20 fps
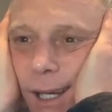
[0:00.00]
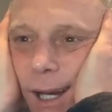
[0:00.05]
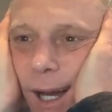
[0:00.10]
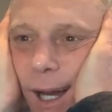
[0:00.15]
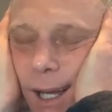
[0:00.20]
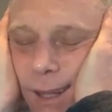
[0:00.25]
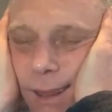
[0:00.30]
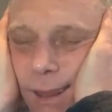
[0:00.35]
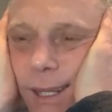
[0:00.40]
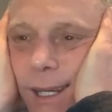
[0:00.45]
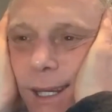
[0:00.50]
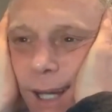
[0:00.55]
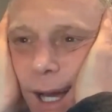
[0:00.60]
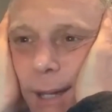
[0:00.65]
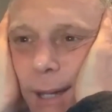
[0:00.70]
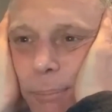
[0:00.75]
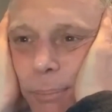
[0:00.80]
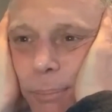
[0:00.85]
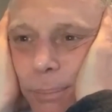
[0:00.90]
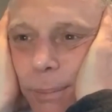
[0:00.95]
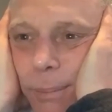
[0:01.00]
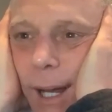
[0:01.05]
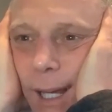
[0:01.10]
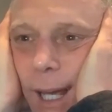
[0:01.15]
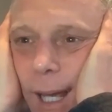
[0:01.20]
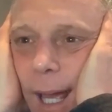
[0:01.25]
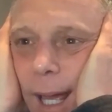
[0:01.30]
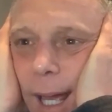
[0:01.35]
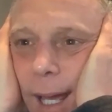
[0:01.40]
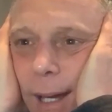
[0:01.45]
think I
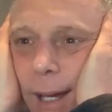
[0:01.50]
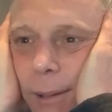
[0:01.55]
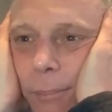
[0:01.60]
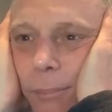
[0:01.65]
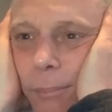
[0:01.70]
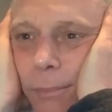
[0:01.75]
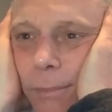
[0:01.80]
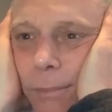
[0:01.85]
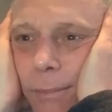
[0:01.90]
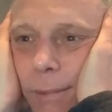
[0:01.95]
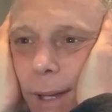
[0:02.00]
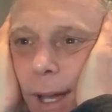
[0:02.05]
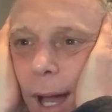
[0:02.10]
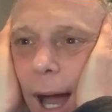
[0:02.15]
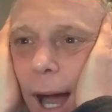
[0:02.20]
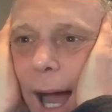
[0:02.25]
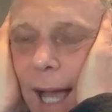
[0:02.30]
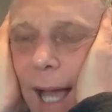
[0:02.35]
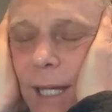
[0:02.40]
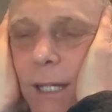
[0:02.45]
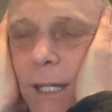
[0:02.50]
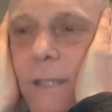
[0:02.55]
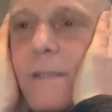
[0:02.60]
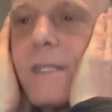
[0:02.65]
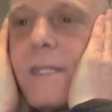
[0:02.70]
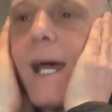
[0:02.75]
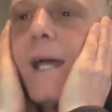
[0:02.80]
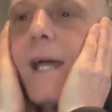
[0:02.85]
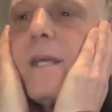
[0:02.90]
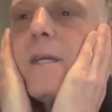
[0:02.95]
am. I can
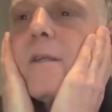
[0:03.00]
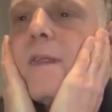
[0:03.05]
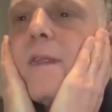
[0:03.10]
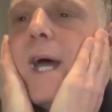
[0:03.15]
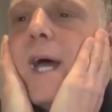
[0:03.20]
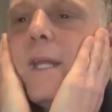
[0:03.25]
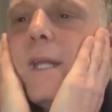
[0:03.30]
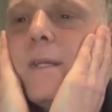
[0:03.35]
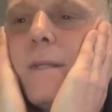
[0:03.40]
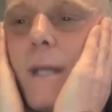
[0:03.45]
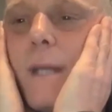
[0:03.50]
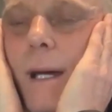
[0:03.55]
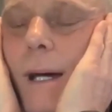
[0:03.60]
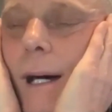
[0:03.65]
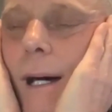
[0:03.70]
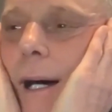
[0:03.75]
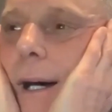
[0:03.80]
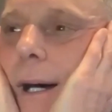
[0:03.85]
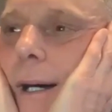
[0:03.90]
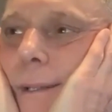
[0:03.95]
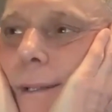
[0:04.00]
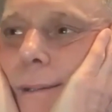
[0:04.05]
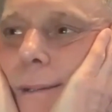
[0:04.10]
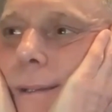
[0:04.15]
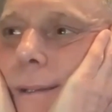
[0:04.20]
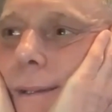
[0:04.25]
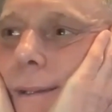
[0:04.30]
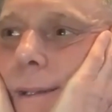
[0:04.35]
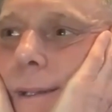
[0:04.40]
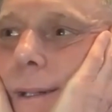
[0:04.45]
tell you that I
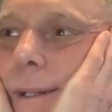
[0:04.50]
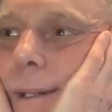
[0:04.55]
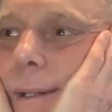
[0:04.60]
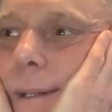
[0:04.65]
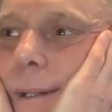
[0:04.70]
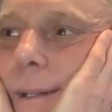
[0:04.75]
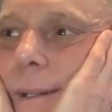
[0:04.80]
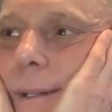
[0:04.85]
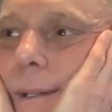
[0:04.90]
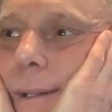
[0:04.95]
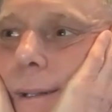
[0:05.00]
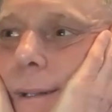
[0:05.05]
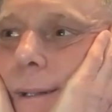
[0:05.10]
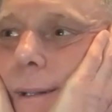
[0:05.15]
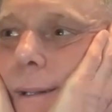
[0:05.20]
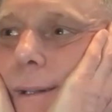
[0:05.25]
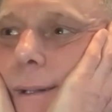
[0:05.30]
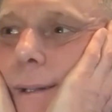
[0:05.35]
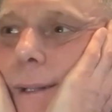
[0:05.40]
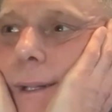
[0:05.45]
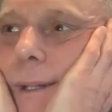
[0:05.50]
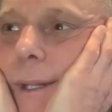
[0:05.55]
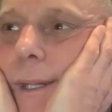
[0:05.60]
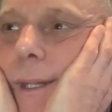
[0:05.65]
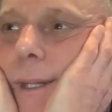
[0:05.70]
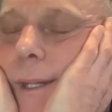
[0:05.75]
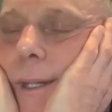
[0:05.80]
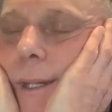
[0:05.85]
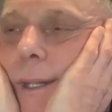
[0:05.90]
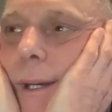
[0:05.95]

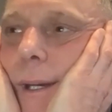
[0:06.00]
mean,